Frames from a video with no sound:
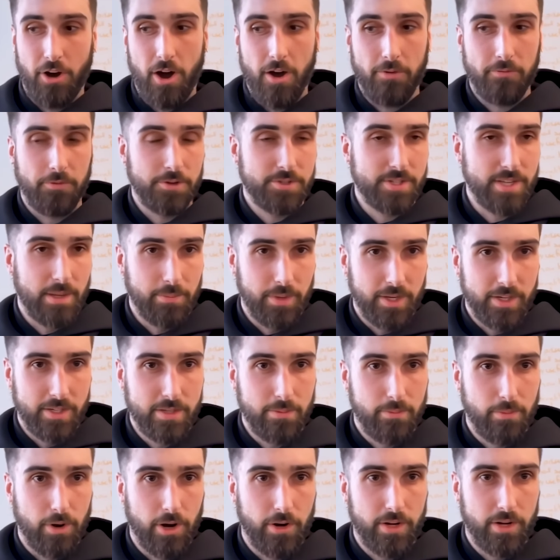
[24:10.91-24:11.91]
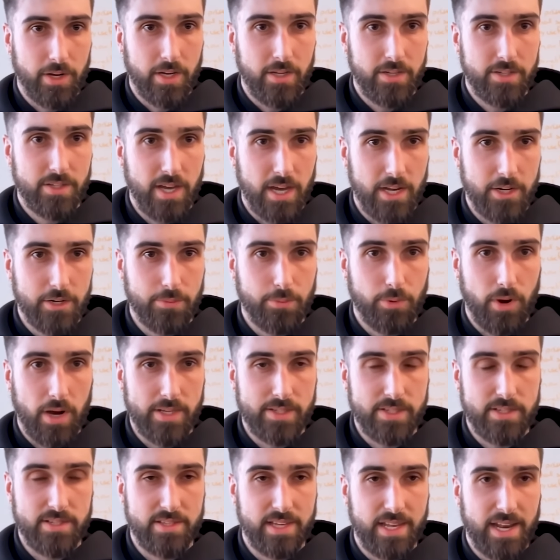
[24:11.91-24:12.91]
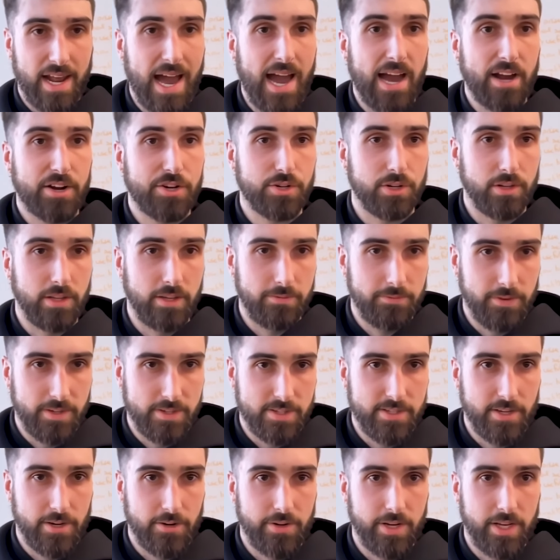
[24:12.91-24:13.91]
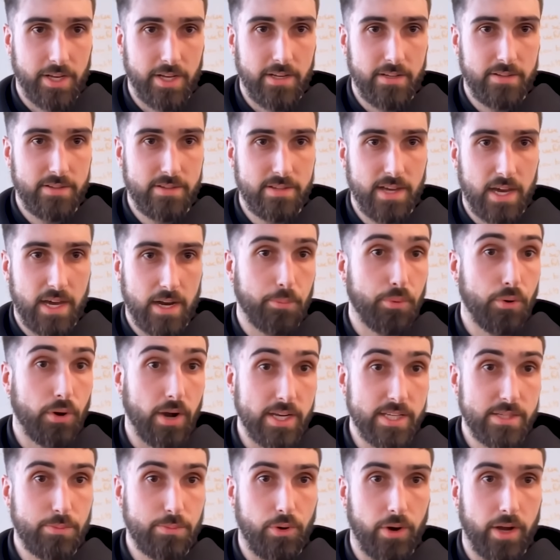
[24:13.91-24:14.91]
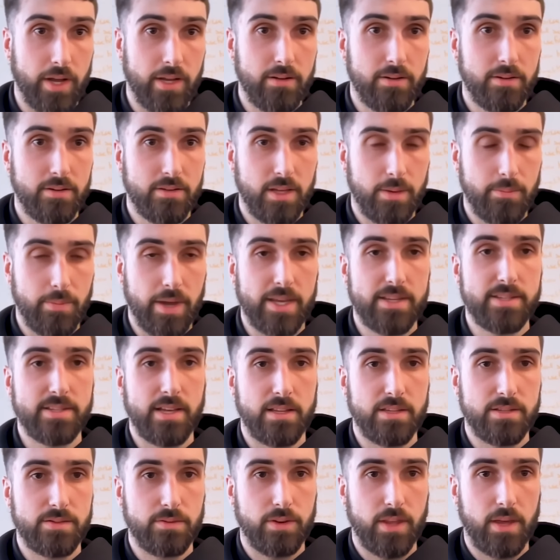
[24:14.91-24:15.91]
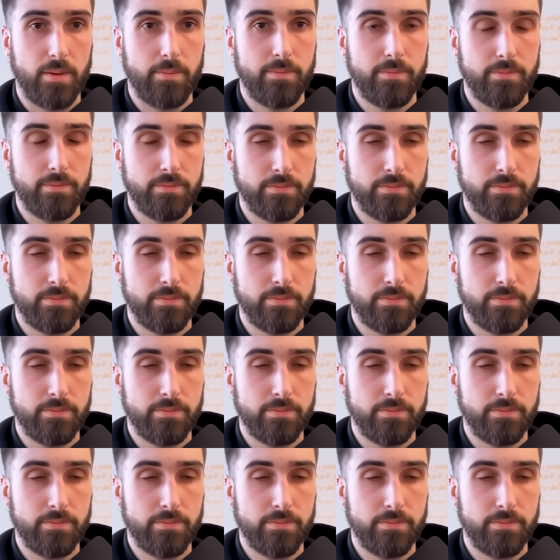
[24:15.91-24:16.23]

offer something to market to enterprises that actually fits their needs at a price point that makes sense for them.